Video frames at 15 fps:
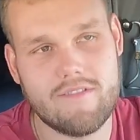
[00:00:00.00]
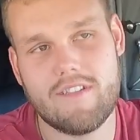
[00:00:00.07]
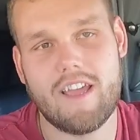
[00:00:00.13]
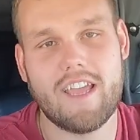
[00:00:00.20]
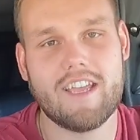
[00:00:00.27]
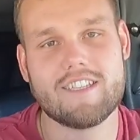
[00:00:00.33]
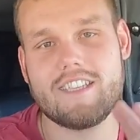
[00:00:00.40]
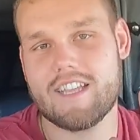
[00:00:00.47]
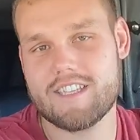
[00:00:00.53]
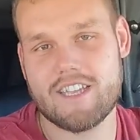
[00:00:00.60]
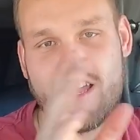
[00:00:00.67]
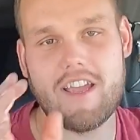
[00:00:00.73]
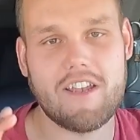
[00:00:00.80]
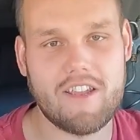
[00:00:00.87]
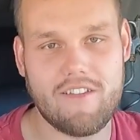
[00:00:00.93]
I guess that's
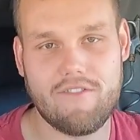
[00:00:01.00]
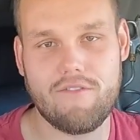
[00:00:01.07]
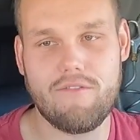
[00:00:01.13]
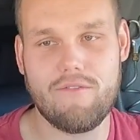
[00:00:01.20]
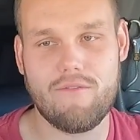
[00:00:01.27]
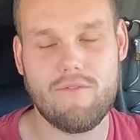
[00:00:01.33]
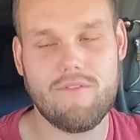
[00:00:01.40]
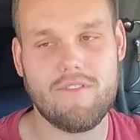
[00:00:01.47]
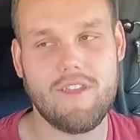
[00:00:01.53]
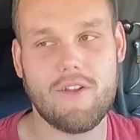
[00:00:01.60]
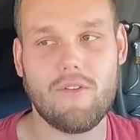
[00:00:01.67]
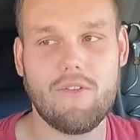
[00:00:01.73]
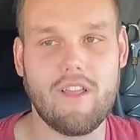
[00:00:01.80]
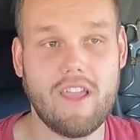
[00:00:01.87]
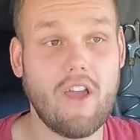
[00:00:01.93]
kind of,
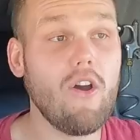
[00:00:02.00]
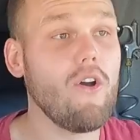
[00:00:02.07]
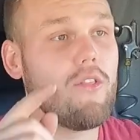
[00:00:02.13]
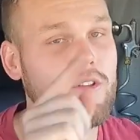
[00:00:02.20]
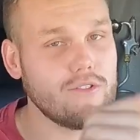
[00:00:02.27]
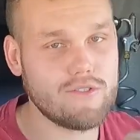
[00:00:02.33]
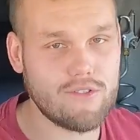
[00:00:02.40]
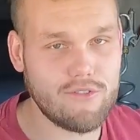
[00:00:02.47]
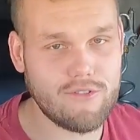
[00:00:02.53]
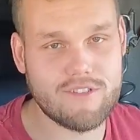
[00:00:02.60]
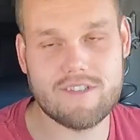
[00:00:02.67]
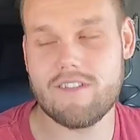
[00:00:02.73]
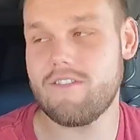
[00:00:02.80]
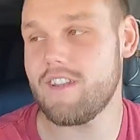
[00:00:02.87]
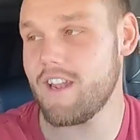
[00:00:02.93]
like, oh, there's a
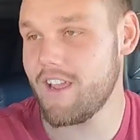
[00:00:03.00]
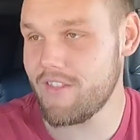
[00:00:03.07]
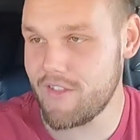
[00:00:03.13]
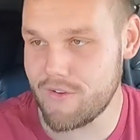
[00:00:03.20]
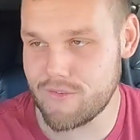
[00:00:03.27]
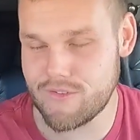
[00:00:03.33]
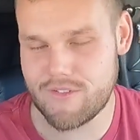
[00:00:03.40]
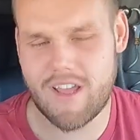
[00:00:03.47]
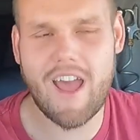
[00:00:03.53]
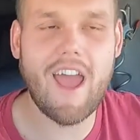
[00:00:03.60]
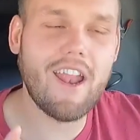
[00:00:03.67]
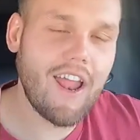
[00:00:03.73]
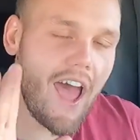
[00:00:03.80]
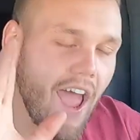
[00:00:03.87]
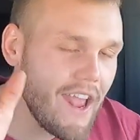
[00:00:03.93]
379.
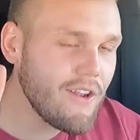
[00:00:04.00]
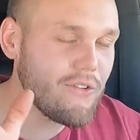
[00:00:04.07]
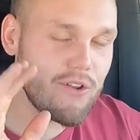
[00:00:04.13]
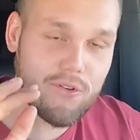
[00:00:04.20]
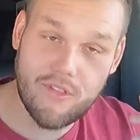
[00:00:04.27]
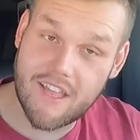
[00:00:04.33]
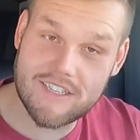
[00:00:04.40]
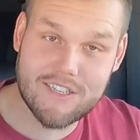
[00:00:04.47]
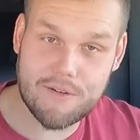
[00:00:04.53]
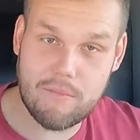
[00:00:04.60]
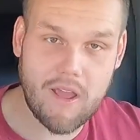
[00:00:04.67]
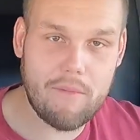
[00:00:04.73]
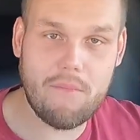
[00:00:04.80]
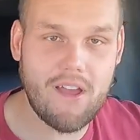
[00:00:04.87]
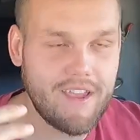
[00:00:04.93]
I don't know. That's in
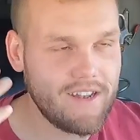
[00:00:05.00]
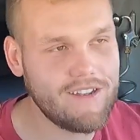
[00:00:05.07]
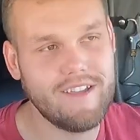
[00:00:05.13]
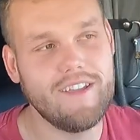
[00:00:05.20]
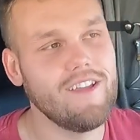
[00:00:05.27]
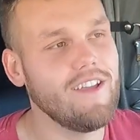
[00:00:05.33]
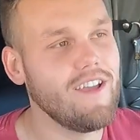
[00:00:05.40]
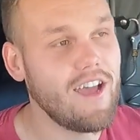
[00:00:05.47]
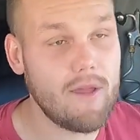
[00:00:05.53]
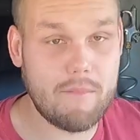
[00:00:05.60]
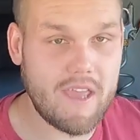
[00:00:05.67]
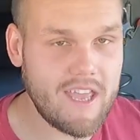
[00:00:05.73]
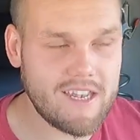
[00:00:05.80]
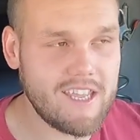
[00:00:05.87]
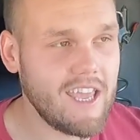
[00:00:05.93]
my mind. I'm a
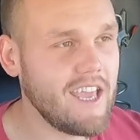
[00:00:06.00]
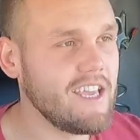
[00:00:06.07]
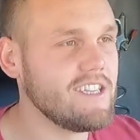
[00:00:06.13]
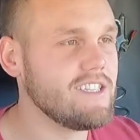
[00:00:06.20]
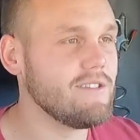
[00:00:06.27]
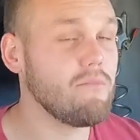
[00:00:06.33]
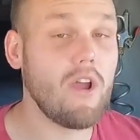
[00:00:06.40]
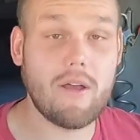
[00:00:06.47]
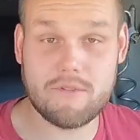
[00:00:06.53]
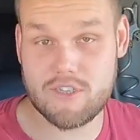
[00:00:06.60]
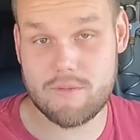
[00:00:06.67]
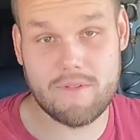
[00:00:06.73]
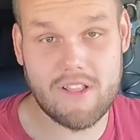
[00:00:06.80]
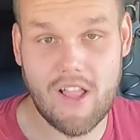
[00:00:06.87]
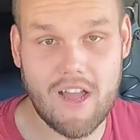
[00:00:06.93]
head case. Probably
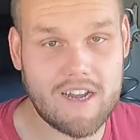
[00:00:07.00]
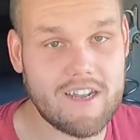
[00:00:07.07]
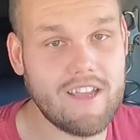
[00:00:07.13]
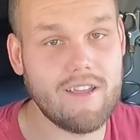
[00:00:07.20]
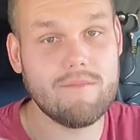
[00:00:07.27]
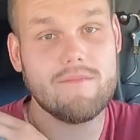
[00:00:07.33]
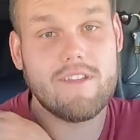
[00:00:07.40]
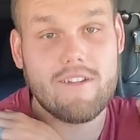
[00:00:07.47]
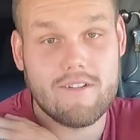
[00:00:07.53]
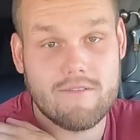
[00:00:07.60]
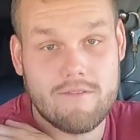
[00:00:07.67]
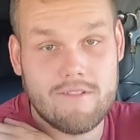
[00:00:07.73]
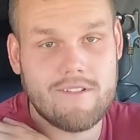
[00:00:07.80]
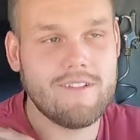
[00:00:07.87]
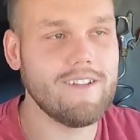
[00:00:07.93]
should be locked up, in
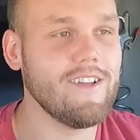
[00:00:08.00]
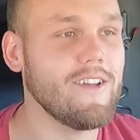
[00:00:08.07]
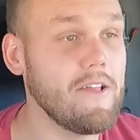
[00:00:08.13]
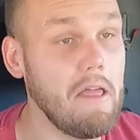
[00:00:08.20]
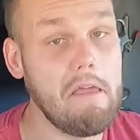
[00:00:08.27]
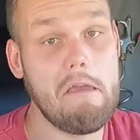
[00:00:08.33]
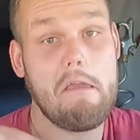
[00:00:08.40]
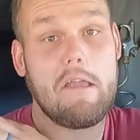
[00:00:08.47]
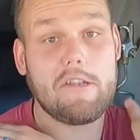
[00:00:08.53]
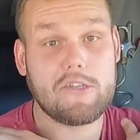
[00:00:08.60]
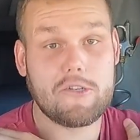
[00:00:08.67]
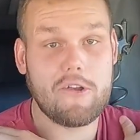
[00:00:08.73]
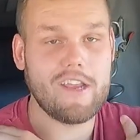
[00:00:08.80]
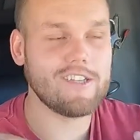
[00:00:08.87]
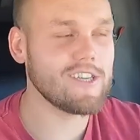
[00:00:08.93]
a
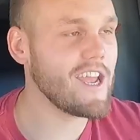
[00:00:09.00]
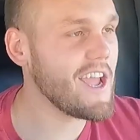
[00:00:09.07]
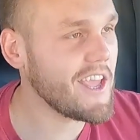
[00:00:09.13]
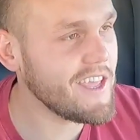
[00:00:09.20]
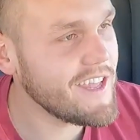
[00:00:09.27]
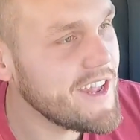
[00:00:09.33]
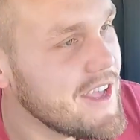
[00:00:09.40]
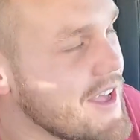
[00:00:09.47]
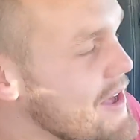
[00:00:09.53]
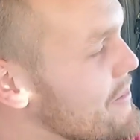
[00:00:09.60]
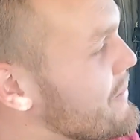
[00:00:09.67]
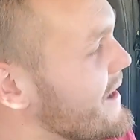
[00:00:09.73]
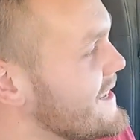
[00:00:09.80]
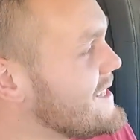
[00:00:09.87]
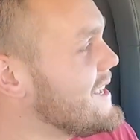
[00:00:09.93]
straitjacket.
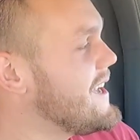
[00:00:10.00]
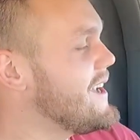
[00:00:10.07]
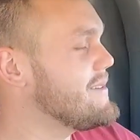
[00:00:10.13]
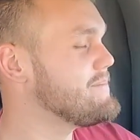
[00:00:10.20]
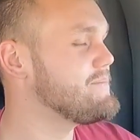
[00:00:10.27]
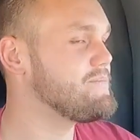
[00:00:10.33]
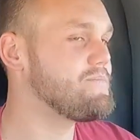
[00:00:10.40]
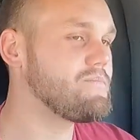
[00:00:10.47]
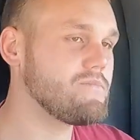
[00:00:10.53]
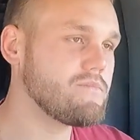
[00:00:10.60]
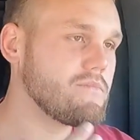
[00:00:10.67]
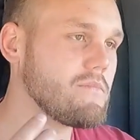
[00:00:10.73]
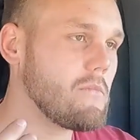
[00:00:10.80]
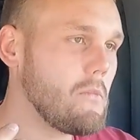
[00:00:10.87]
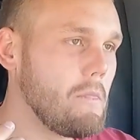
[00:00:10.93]
But,
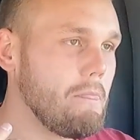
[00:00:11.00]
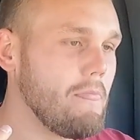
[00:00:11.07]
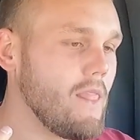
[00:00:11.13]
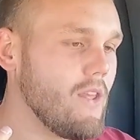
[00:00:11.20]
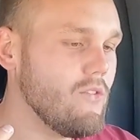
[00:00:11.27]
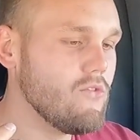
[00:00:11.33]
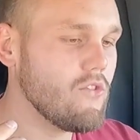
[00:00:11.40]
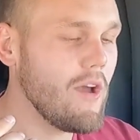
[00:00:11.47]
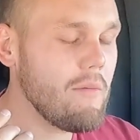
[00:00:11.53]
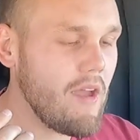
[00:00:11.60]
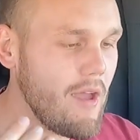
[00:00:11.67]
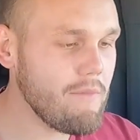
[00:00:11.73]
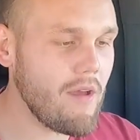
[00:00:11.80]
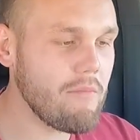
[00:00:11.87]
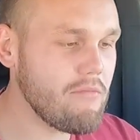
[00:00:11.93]
so
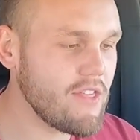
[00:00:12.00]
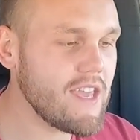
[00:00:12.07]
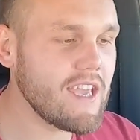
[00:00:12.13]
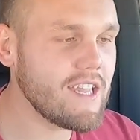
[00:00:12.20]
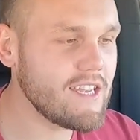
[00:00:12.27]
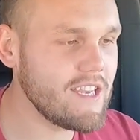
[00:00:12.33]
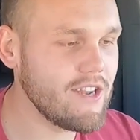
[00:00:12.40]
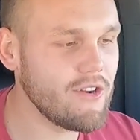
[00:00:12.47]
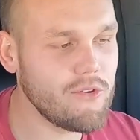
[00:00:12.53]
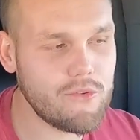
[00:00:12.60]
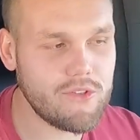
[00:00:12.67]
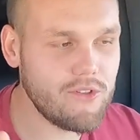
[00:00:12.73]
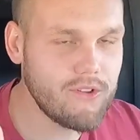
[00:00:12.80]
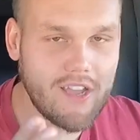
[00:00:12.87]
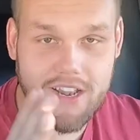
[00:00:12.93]
I'm thinking,
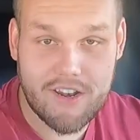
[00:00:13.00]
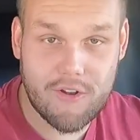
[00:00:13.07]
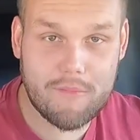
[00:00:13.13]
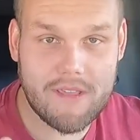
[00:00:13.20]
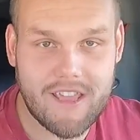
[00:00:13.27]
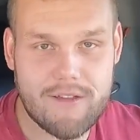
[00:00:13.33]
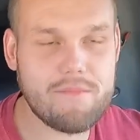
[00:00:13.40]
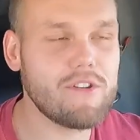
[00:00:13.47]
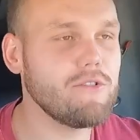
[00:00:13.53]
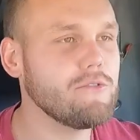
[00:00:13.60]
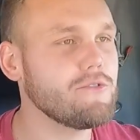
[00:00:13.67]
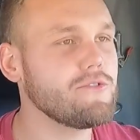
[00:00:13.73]
you kind of know me. I'm an older